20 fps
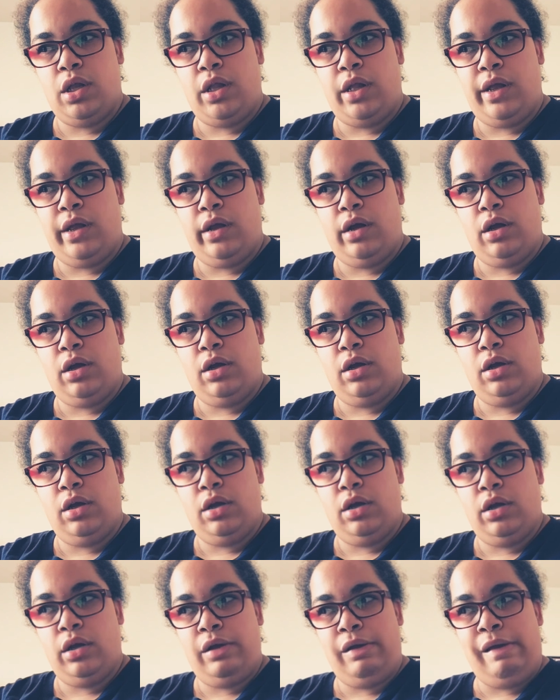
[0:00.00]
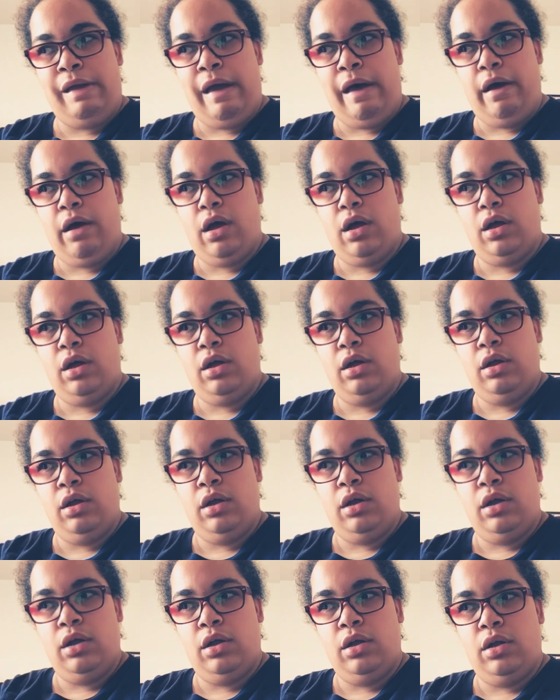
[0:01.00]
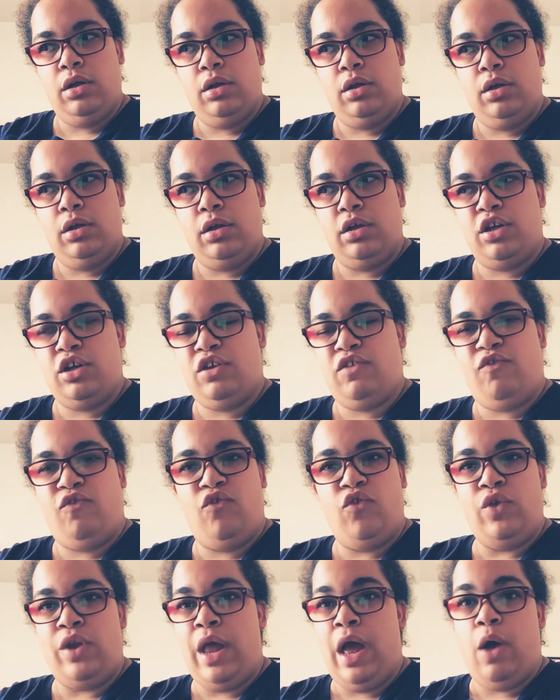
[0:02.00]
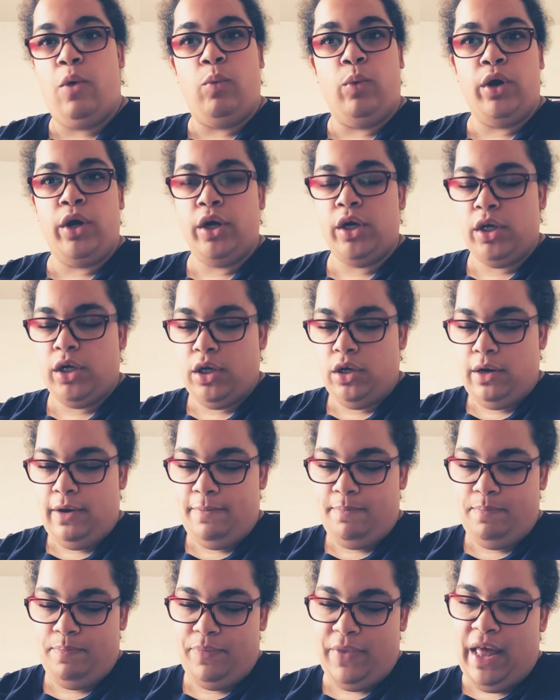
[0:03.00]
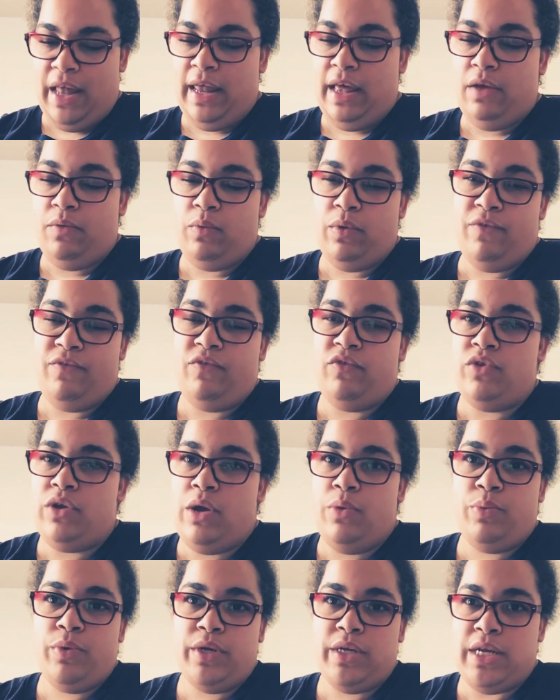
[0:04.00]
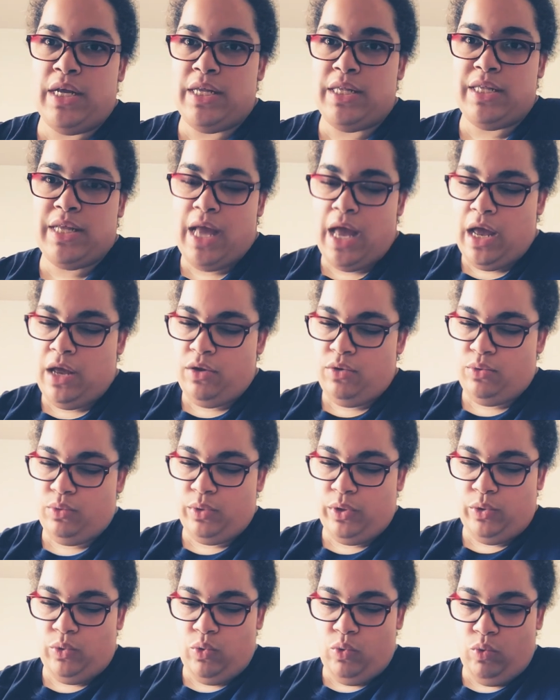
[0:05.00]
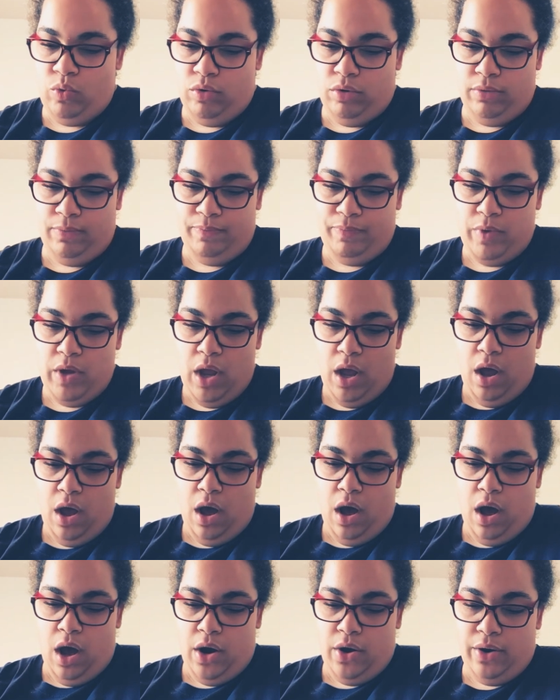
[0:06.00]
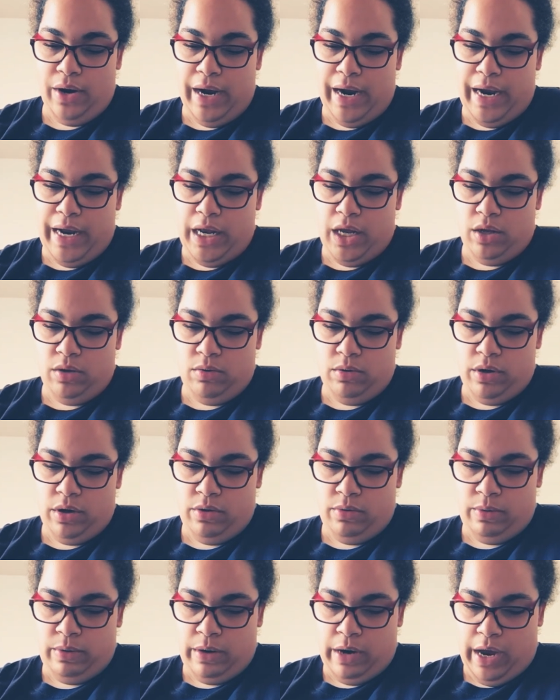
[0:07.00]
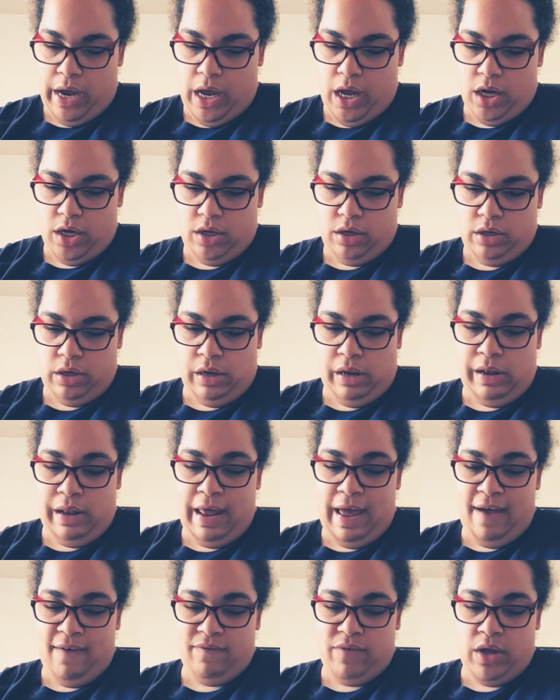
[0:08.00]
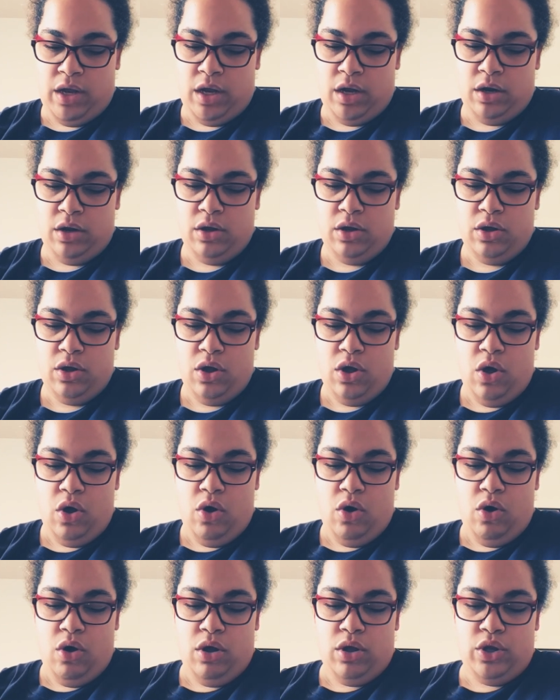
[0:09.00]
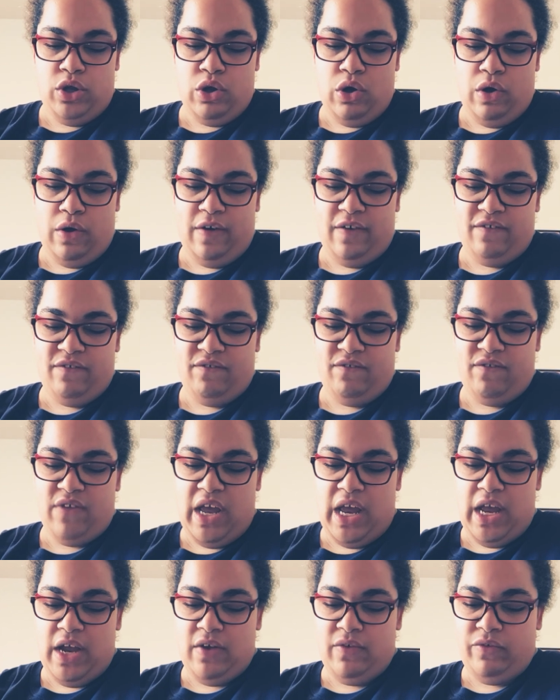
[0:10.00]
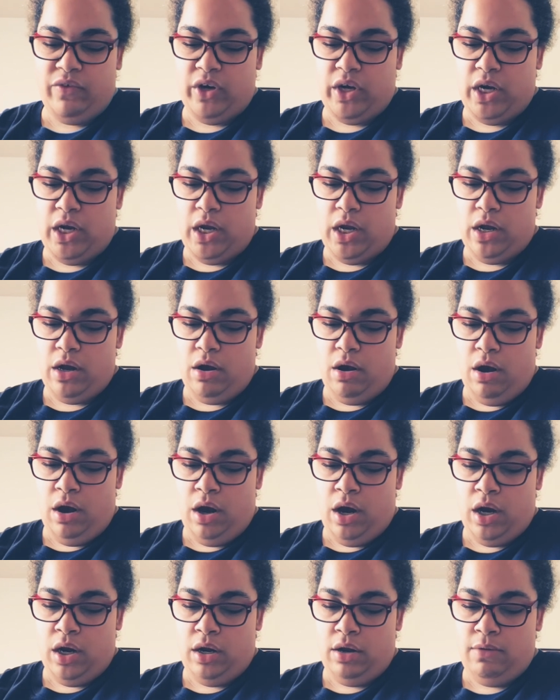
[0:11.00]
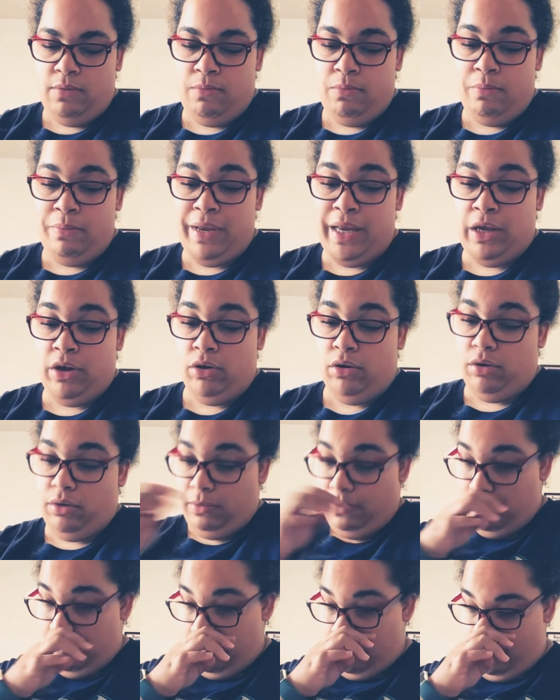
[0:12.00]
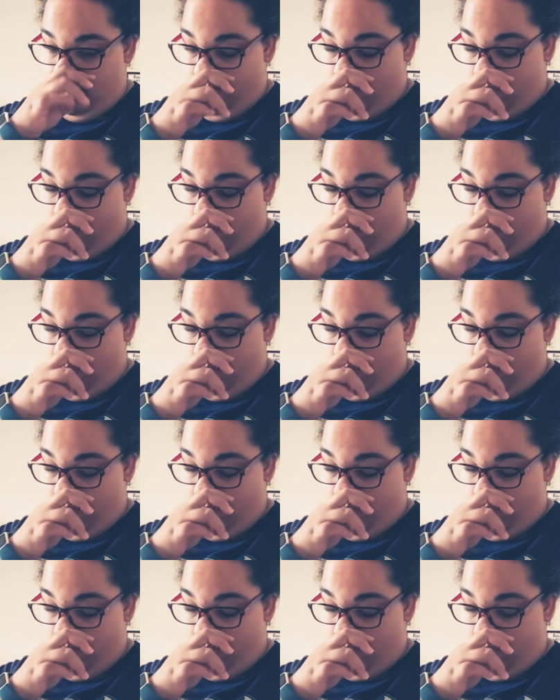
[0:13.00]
I think, yeah, just Food Network. I like when Food Network does that. It's really cool. All right, where are we at? 11. Your favorite autumn meal.